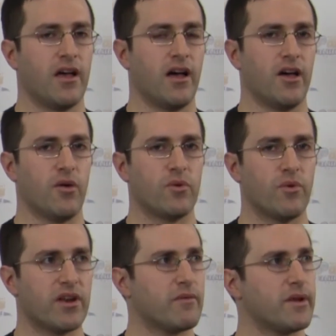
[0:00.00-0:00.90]
Uh, we
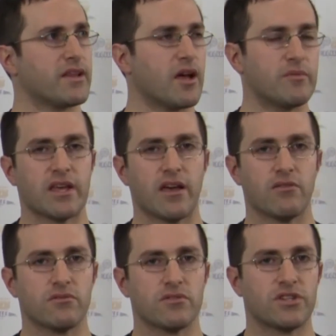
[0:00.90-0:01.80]
want everybody to come
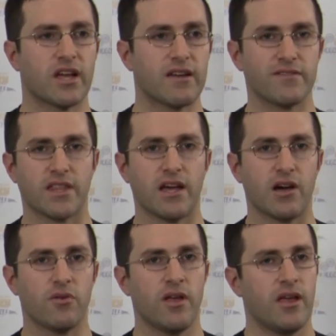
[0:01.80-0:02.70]
down, check everything
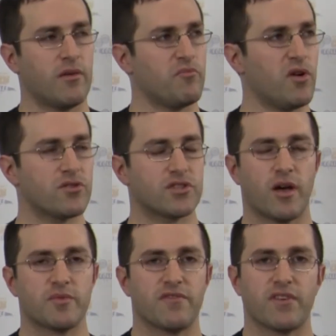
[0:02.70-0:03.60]
out. Both
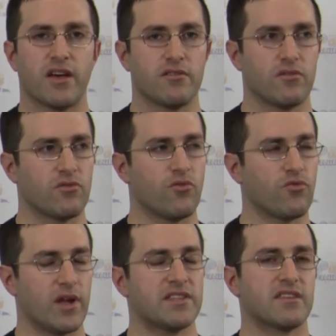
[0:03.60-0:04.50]
shops have got
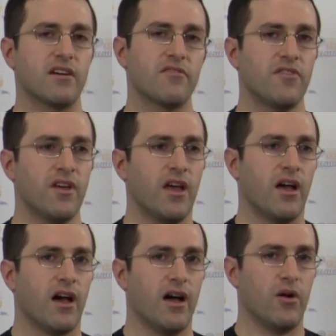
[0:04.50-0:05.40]
great stuff.
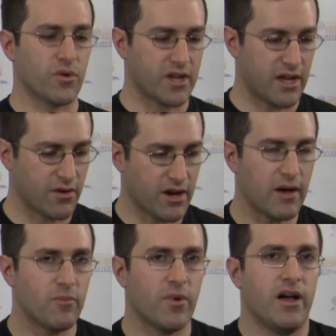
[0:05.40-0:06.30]
Uh, we're gearing
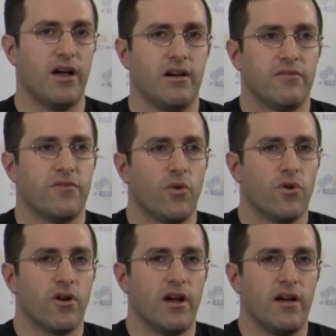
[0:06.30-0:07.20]
up
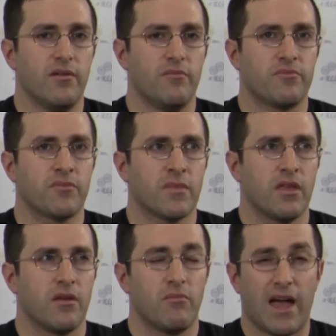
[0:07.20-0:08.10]
for um,
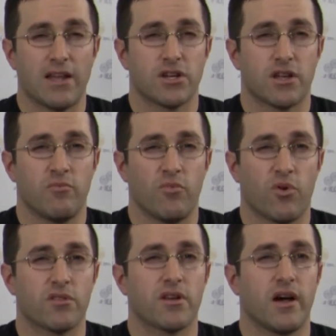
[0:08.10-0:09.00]
Magic,
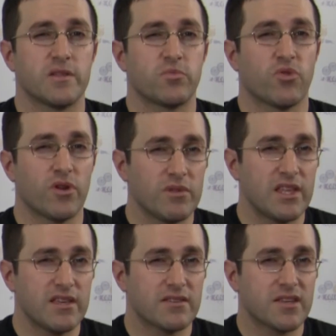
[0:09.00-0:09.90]
Born of the Gods
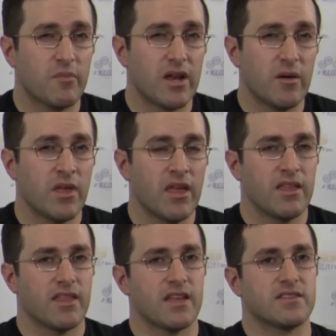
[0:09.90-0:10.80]
pre-release is coming up.
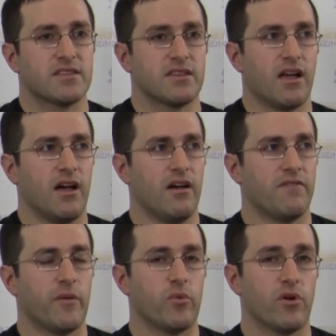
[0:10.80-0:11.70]
That's uh,
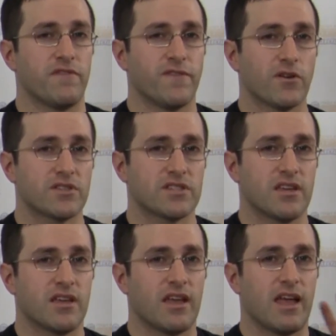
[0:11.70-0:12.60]
February 1st
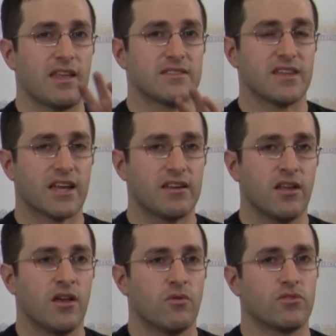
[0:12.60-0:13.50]
and 2nd.
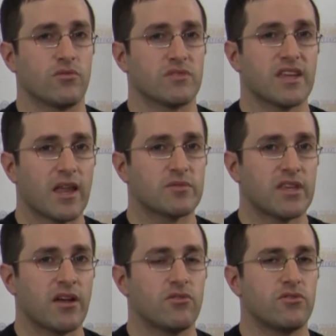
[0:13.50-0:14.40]
We're doing signups
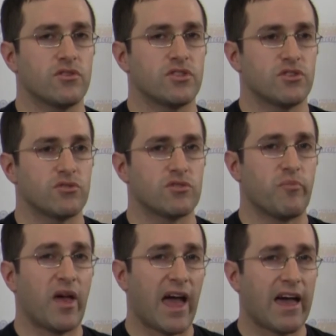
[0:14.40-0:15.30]
now. You can choose your
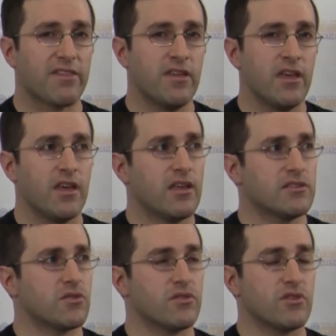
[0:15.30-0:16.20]
path.
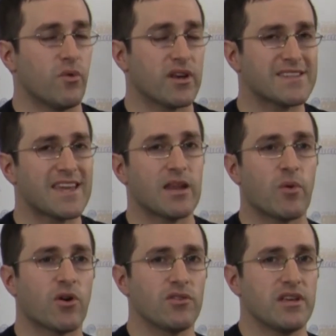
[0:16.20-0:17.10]
So you want to sign
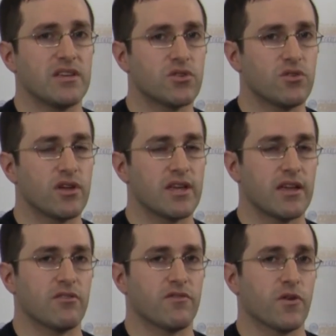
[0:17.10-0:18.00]
up early so you can
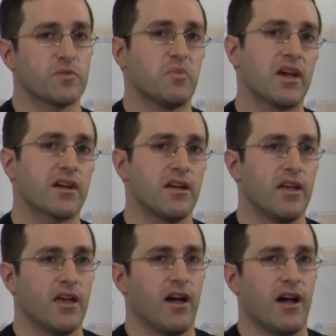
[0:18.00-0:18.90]
get your first pick.
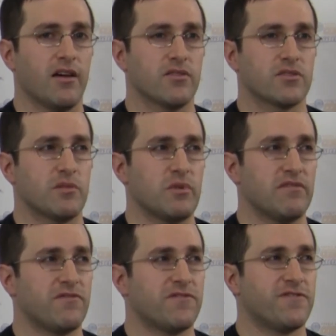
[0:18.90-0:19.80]
Uh, there's going to
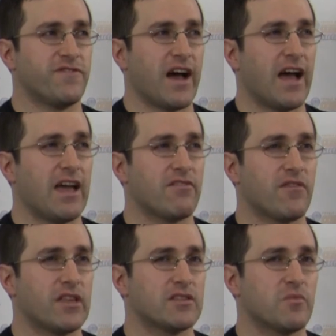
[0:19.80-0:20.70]
be five
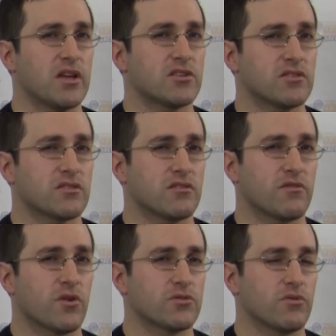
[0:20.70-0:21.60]
events in Manchester.
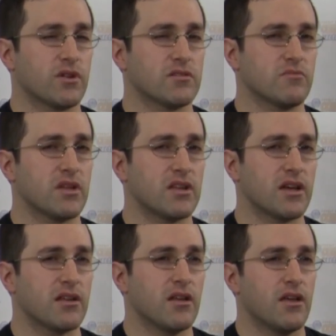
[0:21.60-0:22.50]
The first one is midnight.